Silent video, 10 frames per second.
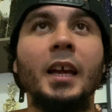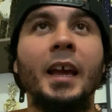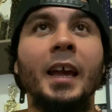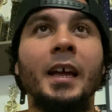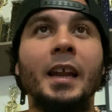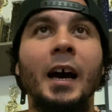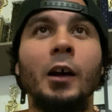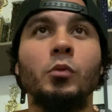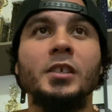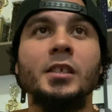And I
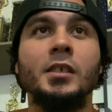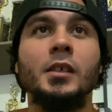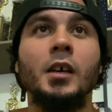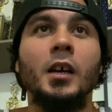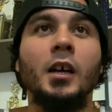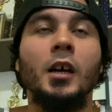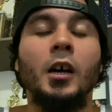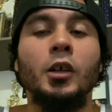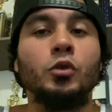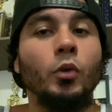was
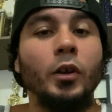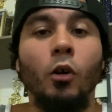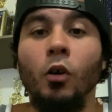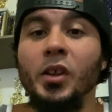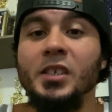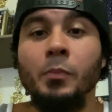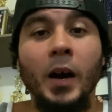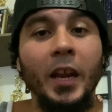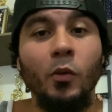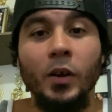doing all this
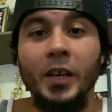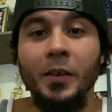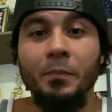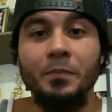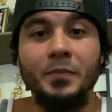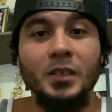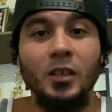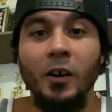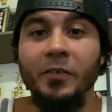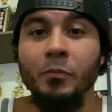body weight stuff,